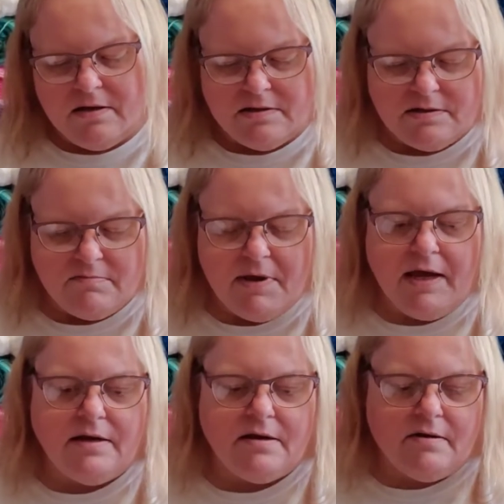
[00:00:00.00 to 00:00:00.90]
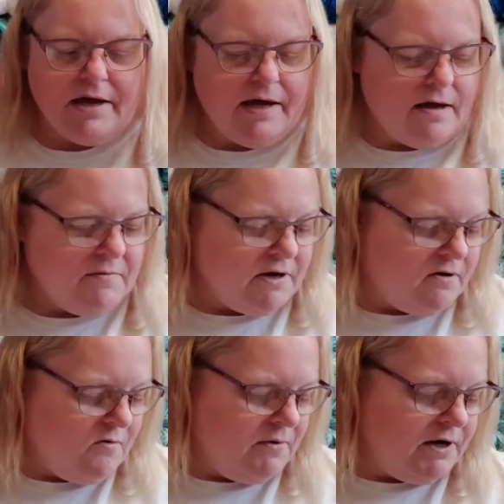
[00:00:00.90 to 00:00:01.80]
It's made in, okay, I'm going
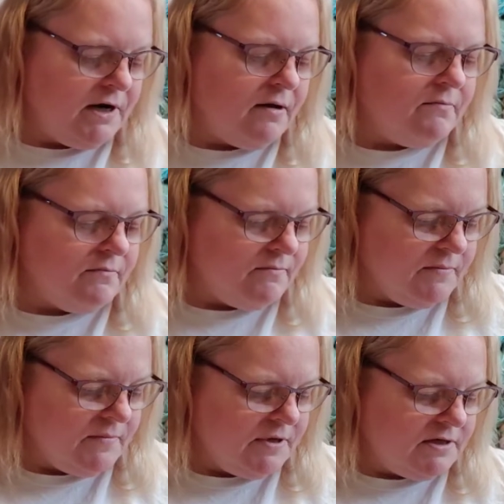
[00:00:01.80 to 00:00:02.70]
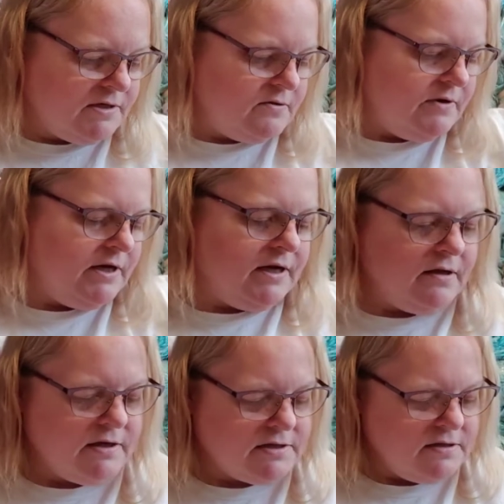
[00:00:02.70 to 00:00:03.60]
to open it up. This is
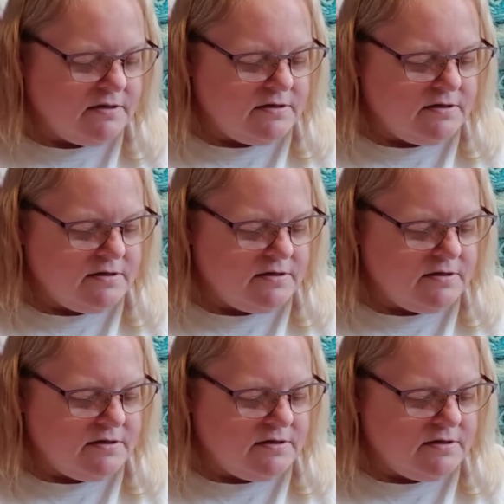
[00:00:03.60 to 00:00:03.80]
ridiculous.